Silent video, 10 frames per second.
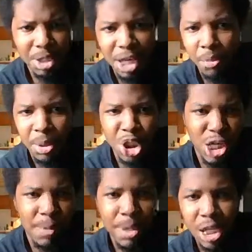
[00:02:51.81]
Heavyweight
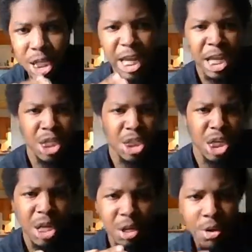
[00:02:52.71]
Champion Cage,
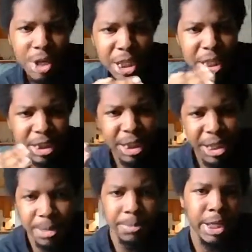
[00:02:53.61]
going against
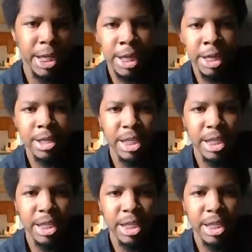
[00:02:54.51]
MK.